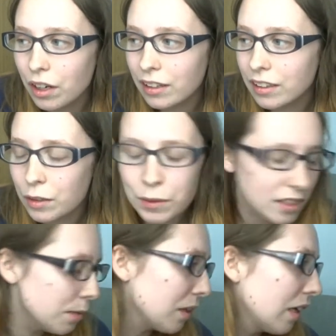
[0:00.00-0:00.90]
I cannot wait to
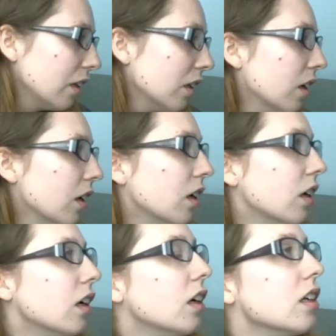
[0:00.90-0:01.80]
see them again.
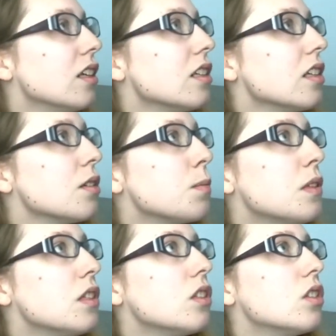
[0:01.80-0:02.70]
It's
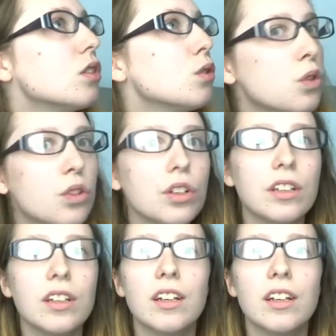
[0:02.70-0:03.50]
been so good.